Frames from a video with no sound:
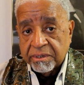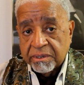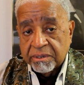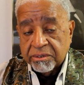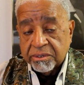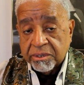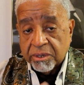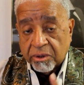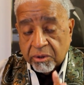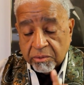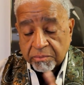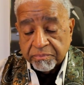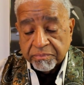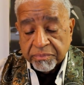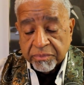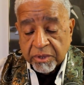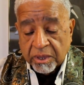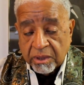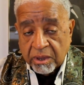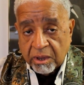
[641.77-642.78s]
So,
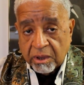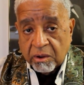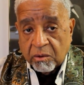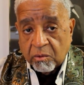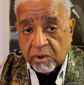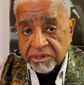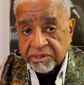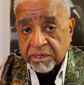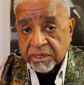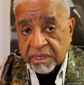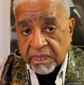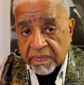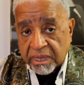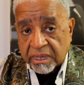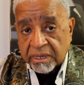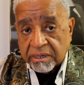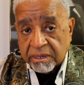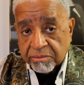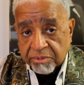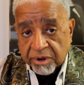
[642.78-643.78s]
once
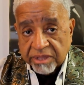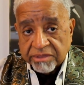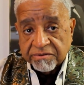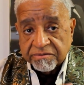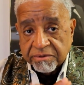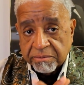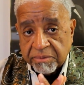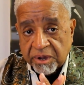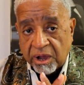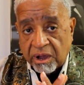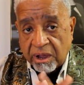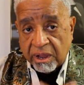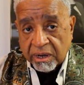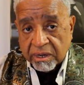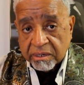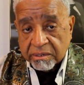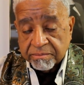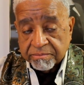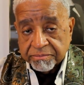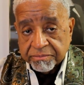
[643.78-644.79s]
again, the brother from
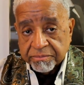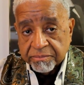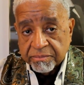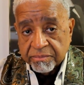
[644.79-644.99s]
Harlem